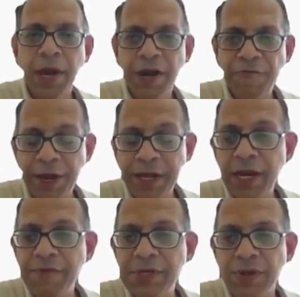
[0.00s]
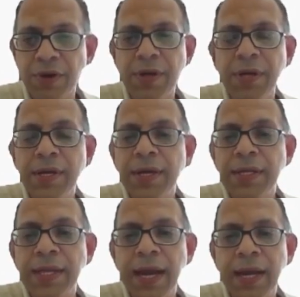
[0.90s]
And finally, we saw
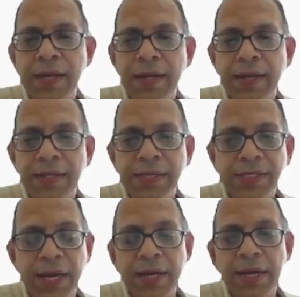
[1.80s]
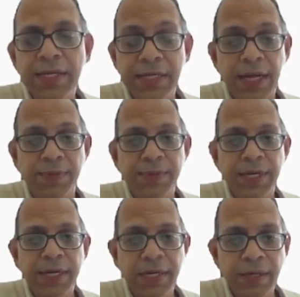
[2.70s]
that the channel is an
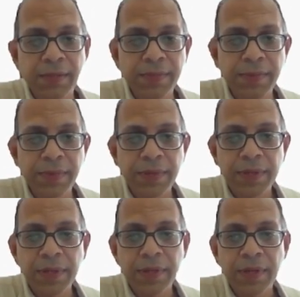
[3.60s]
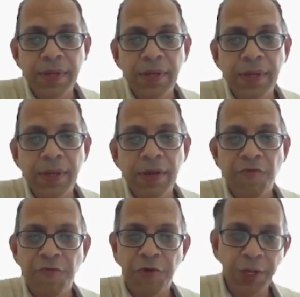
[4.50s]
abstract term.
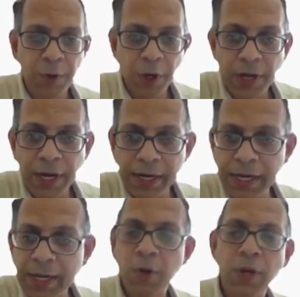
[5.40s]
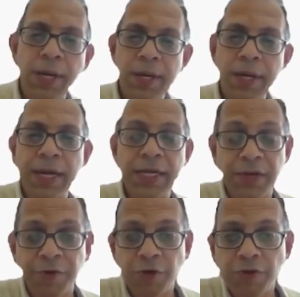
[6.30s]
For the modulator, demodulator, it is
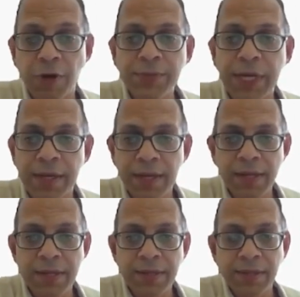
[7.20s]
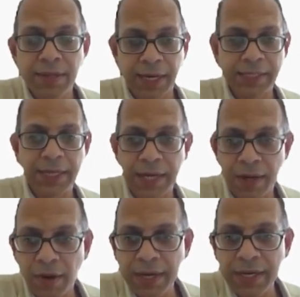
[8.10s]
a waveform channel that is
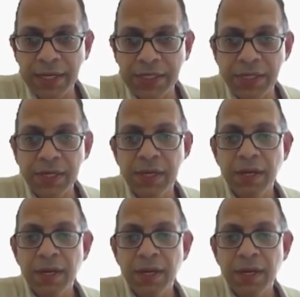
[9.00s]
analog in nature.